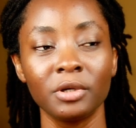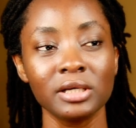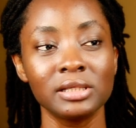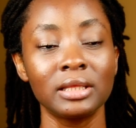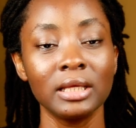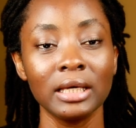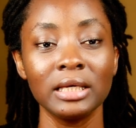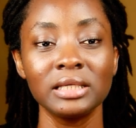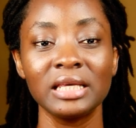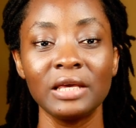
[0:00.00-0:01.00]
Because the thing
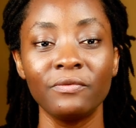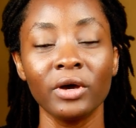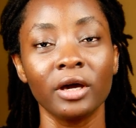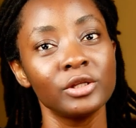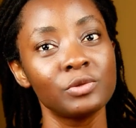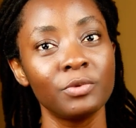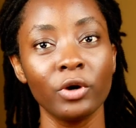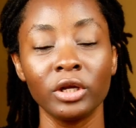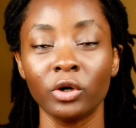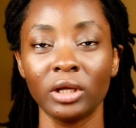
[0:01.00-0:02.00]
is, if you're going to be
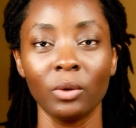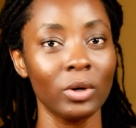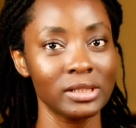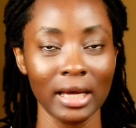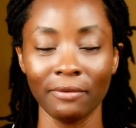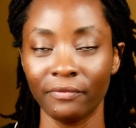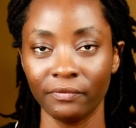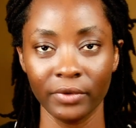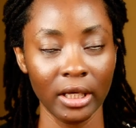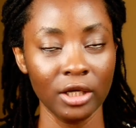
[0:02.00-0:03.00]
going on a water
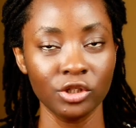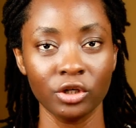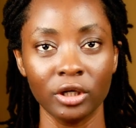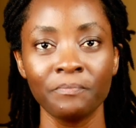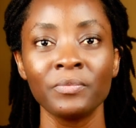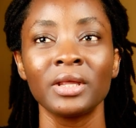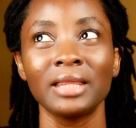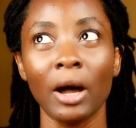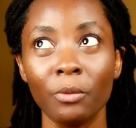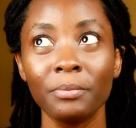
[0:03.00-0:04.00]
vacation,
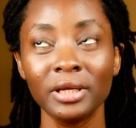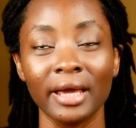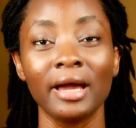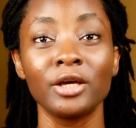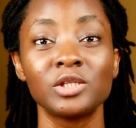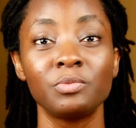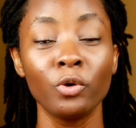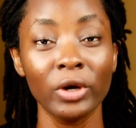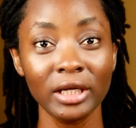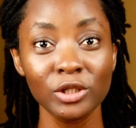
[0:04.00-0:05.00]
that will mean that you're going to be
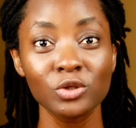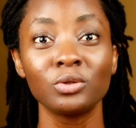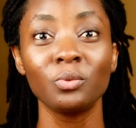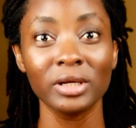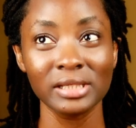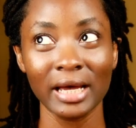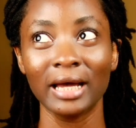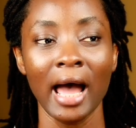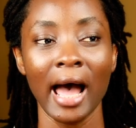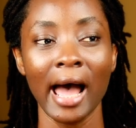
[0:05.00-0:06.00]
going into the
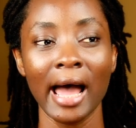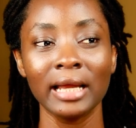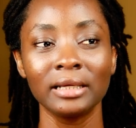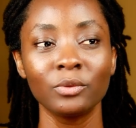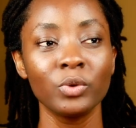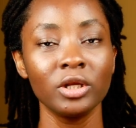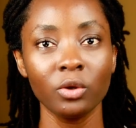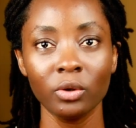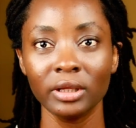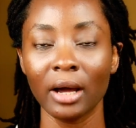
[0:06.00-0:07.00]
water, and we
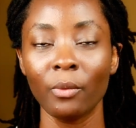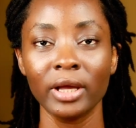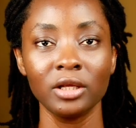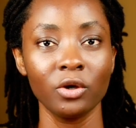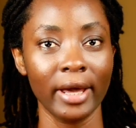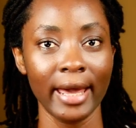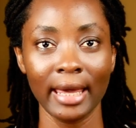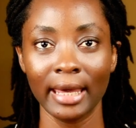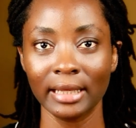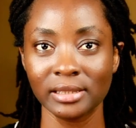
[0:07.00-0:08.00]
know that when your
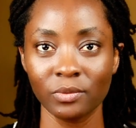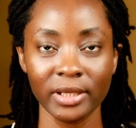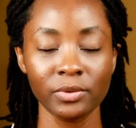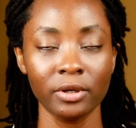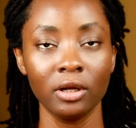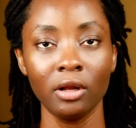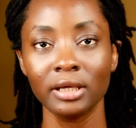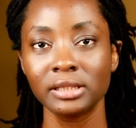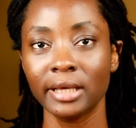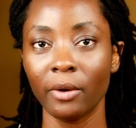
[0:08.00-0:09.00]
hair gets wet, when your locks